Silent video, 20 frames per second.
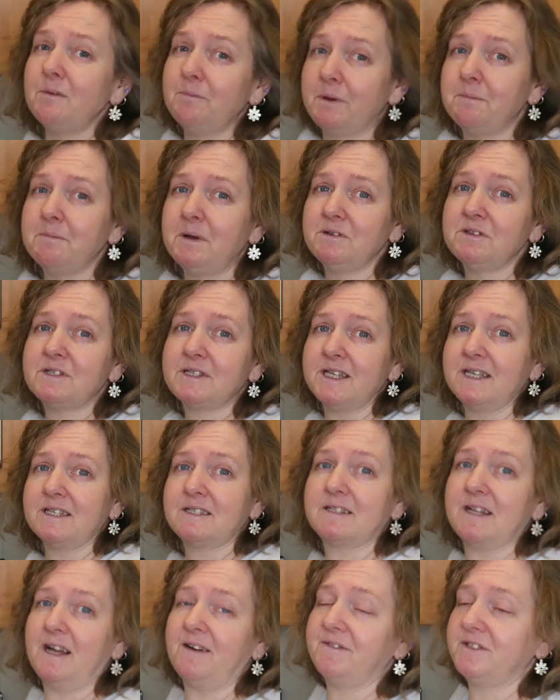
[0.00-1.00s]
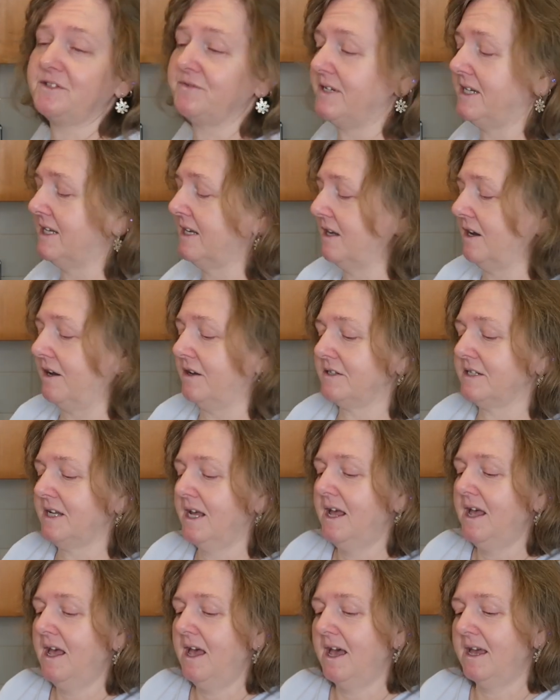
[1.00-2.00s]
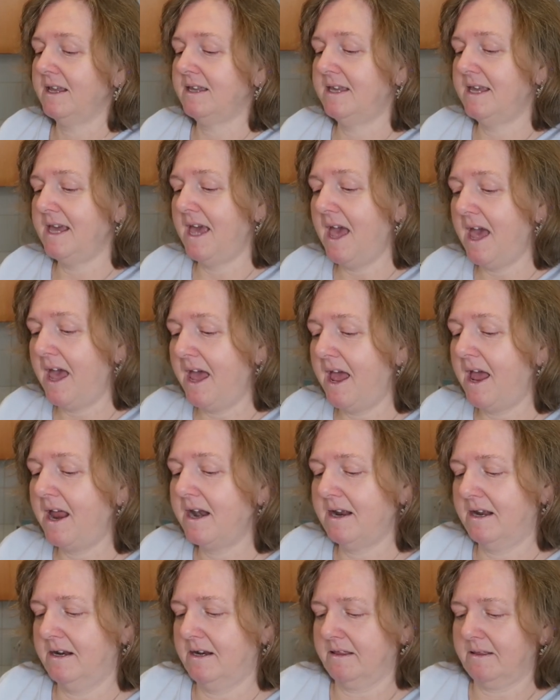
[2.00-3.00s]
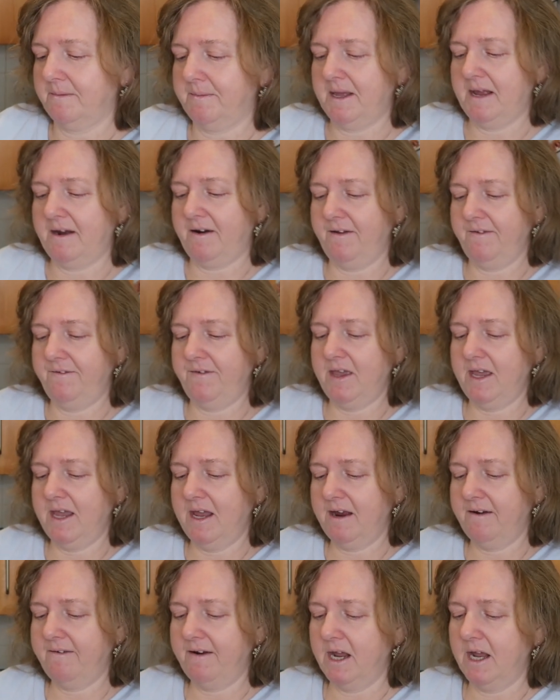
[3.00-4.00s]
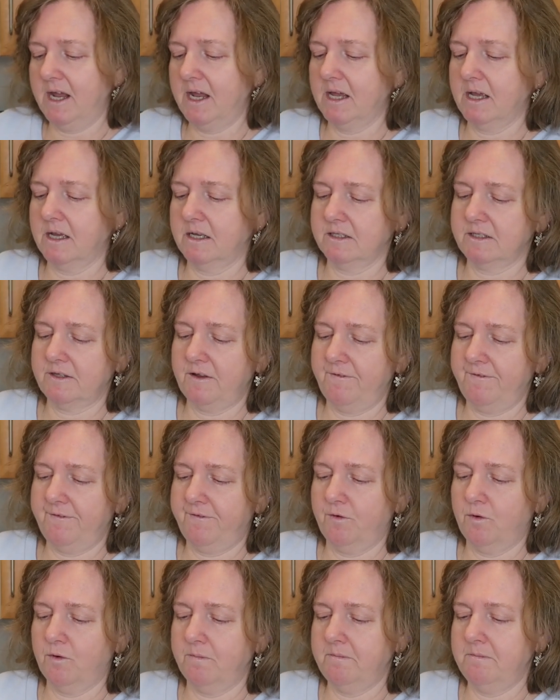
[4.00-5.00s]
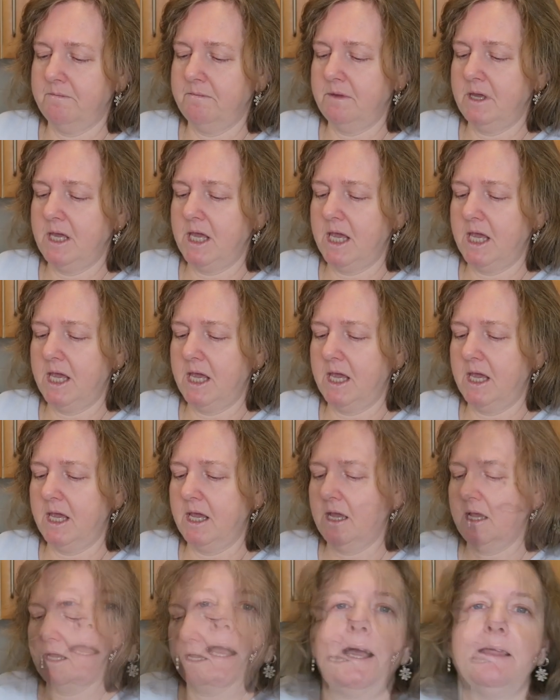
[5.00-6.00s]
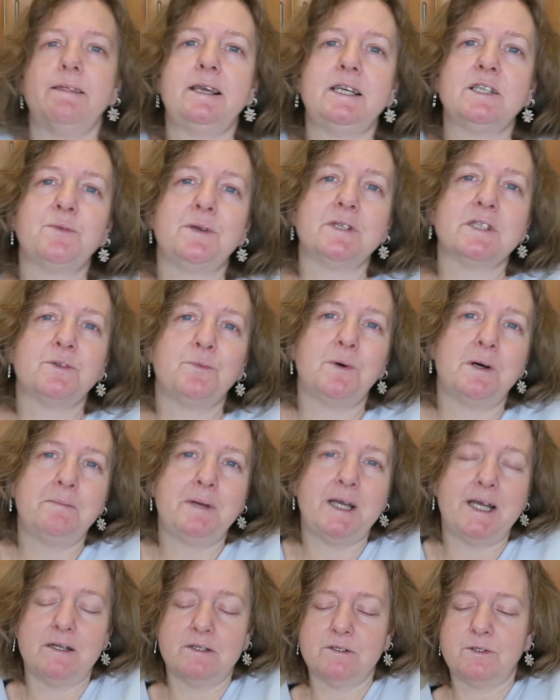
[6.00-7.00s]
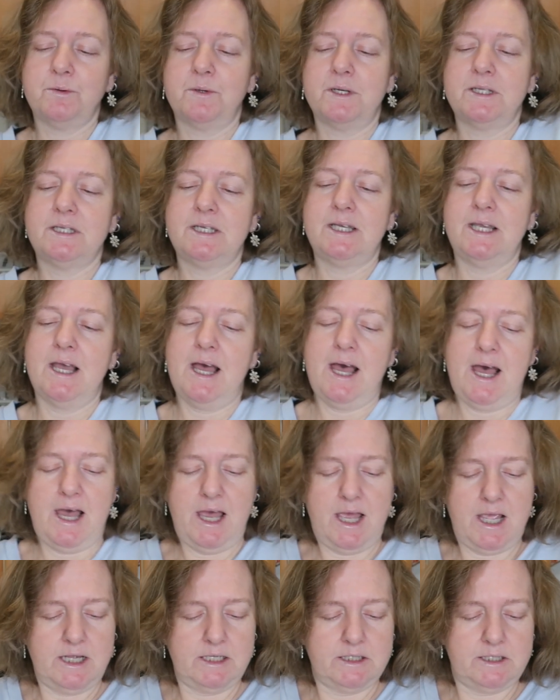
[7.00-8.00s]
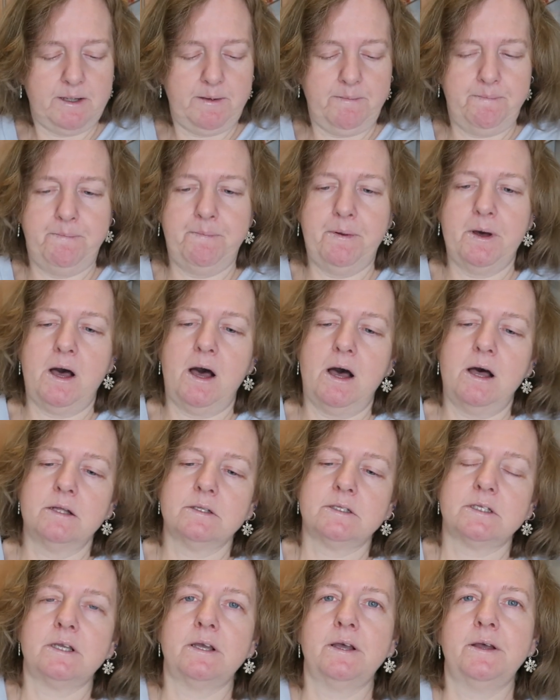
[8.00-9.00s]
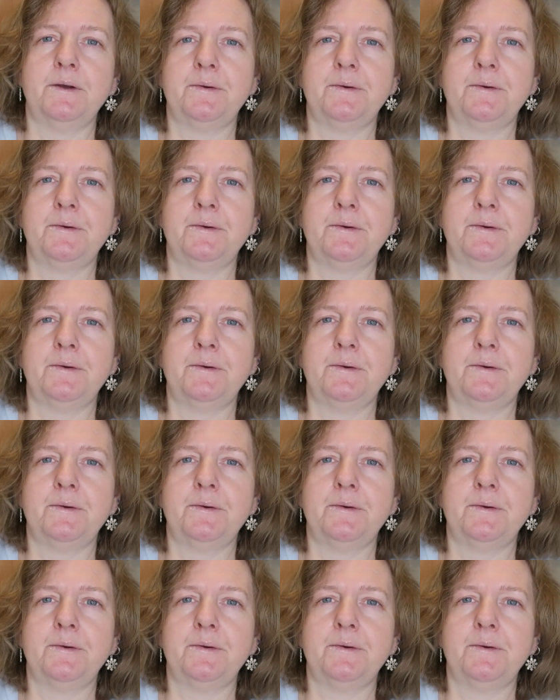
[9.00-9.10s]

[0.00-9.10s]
But most of this stuff is really good. Again, another pair of earrings for me. And these ones are £1.28, but